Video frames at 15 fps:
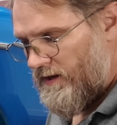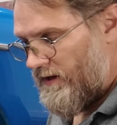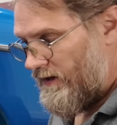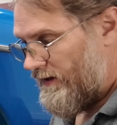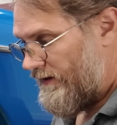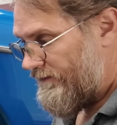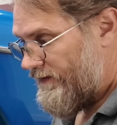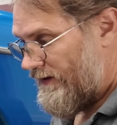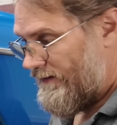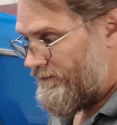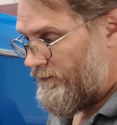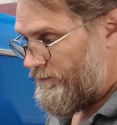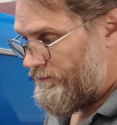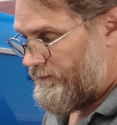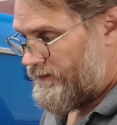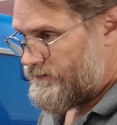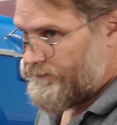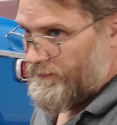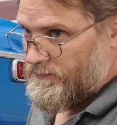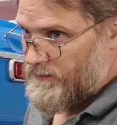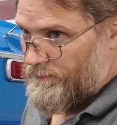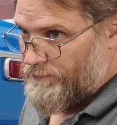And if you have
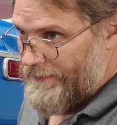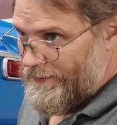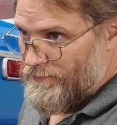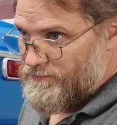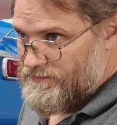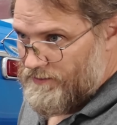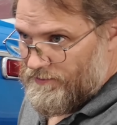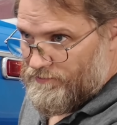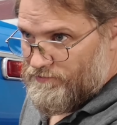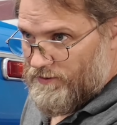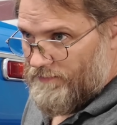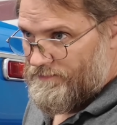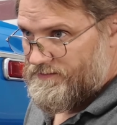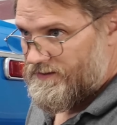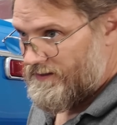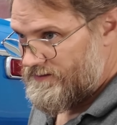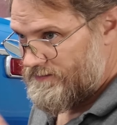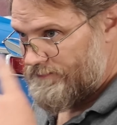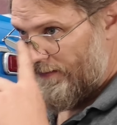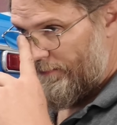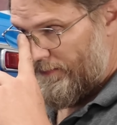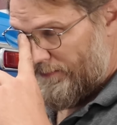especially a brand new set of drums that's
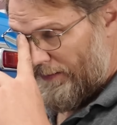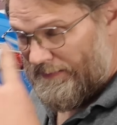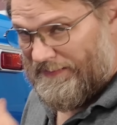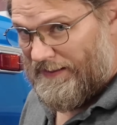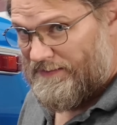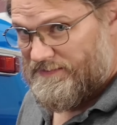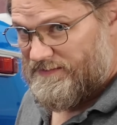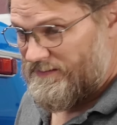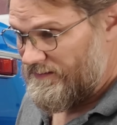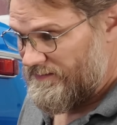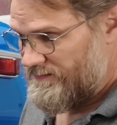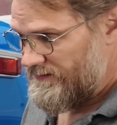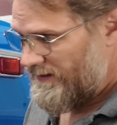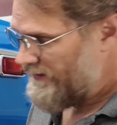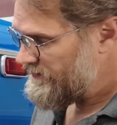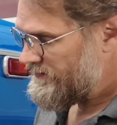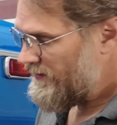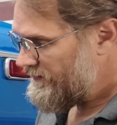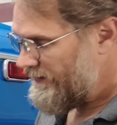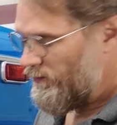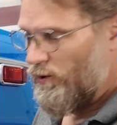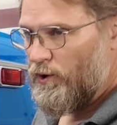maybe 10,000ths undersized,
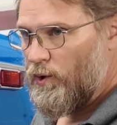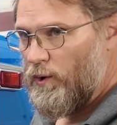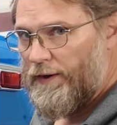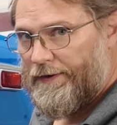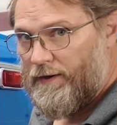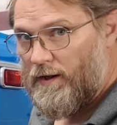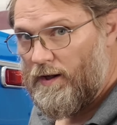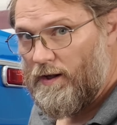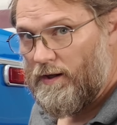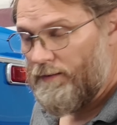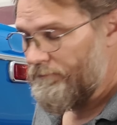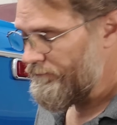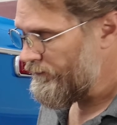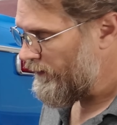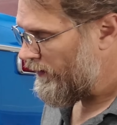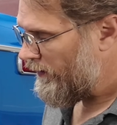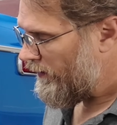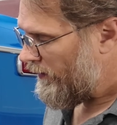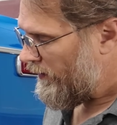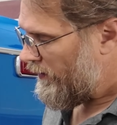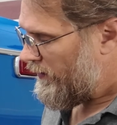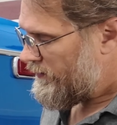they won't go on at all.
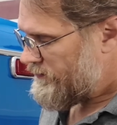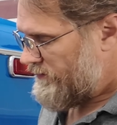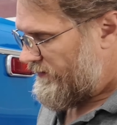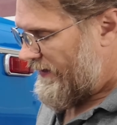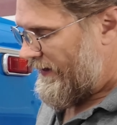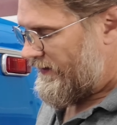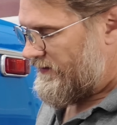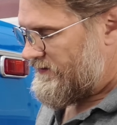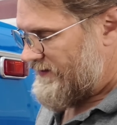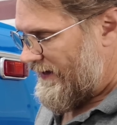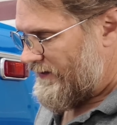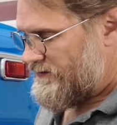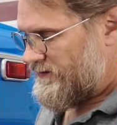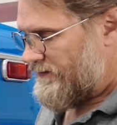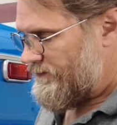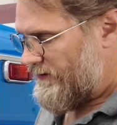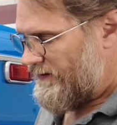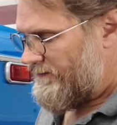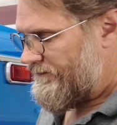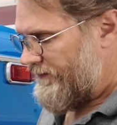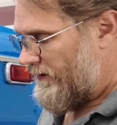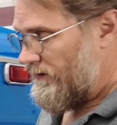So that has actually
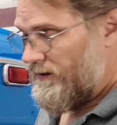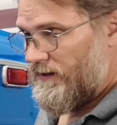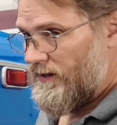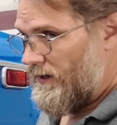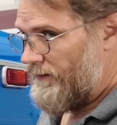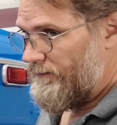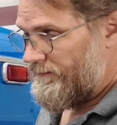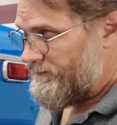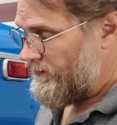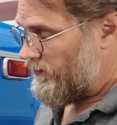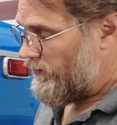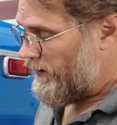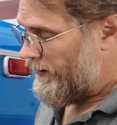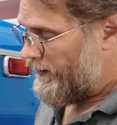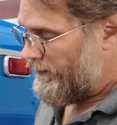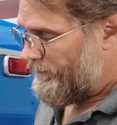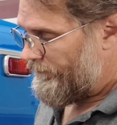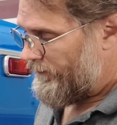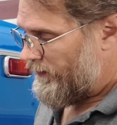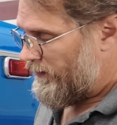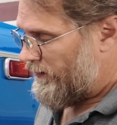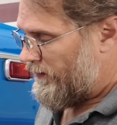been fairly common for a while.
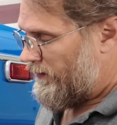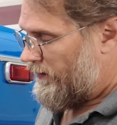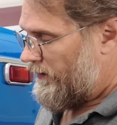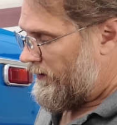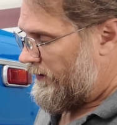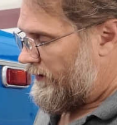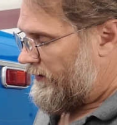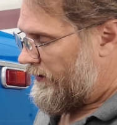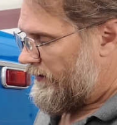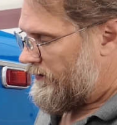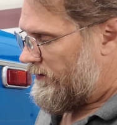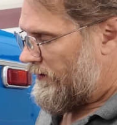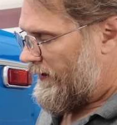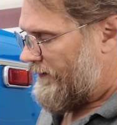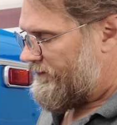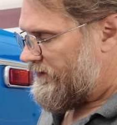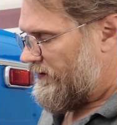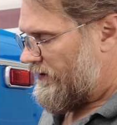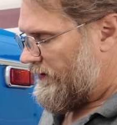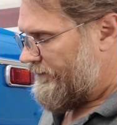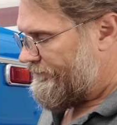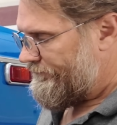And then you have
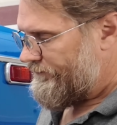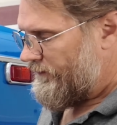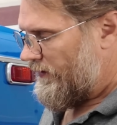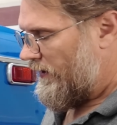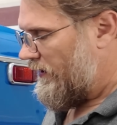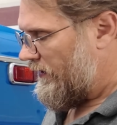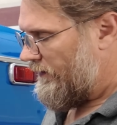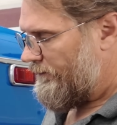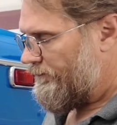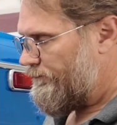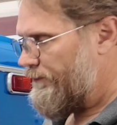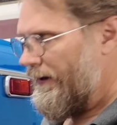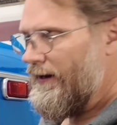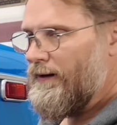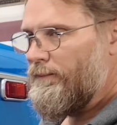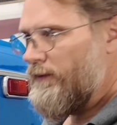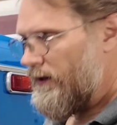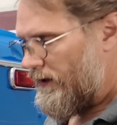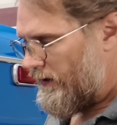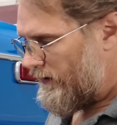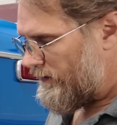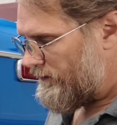to kind of bed them
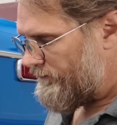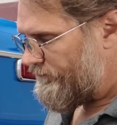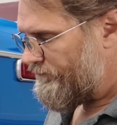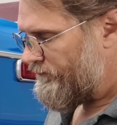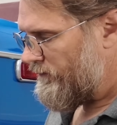in,